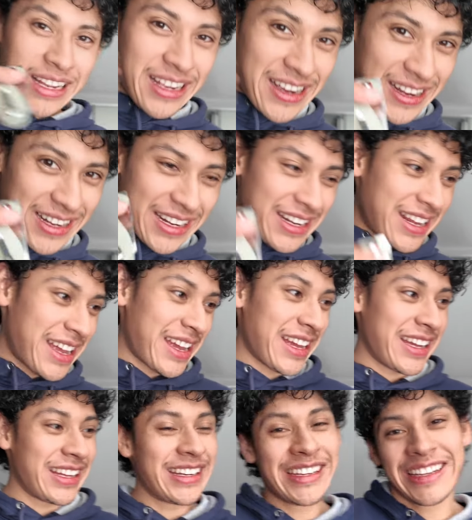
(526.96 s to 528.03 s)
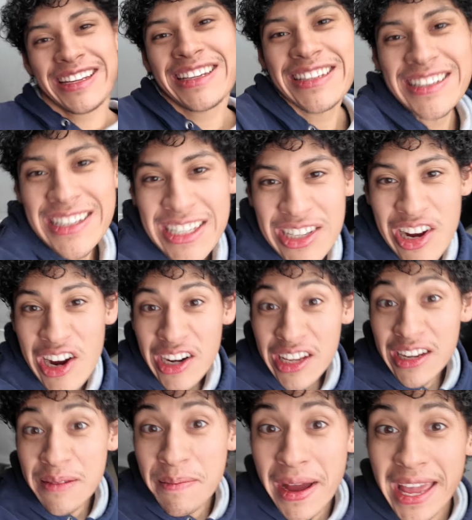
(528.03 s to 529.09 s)
Got it
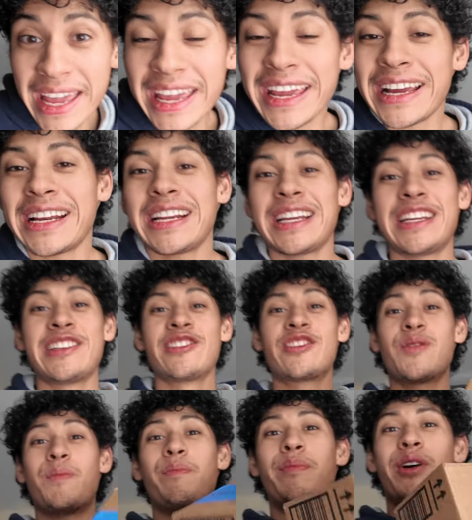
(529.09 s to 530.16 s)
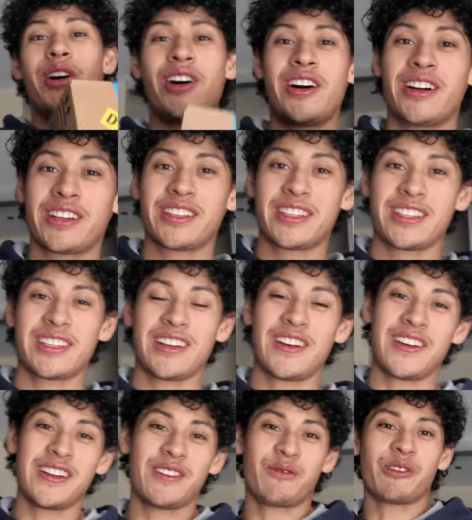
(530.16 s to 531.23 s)
in my hand. Here's the box.
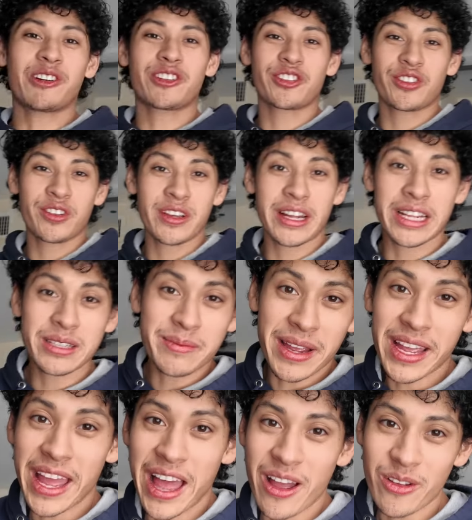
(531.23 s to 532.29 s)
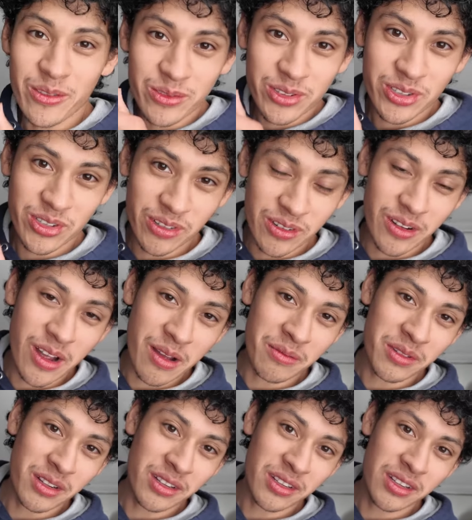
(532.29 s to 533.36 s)
I don't want to show you guys my house, so
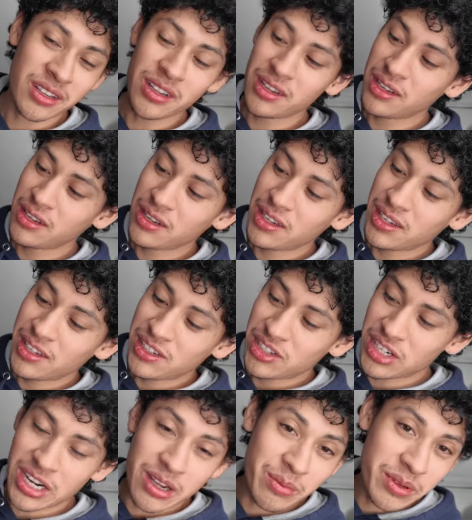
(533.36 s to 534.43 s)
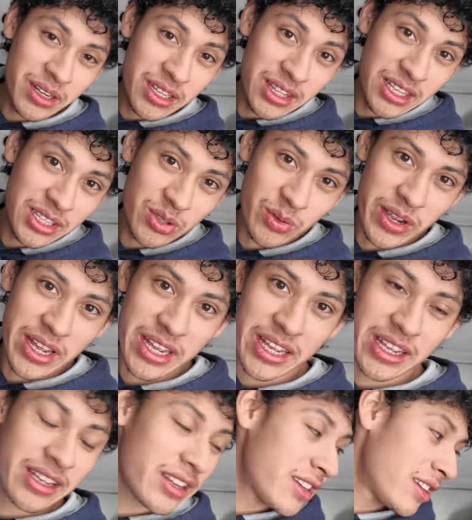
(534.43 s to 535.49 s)
I'm gonna. Should I open it this way?
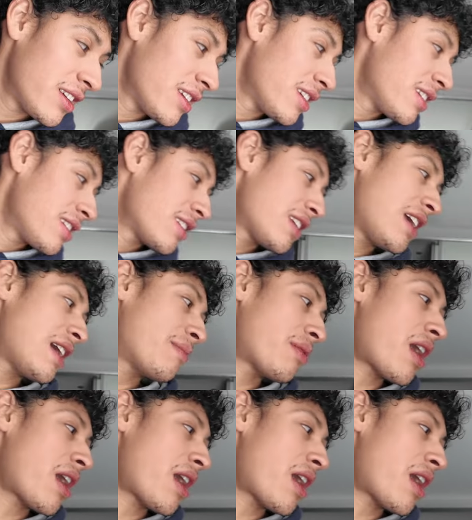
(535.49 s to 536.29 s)
Yeah, I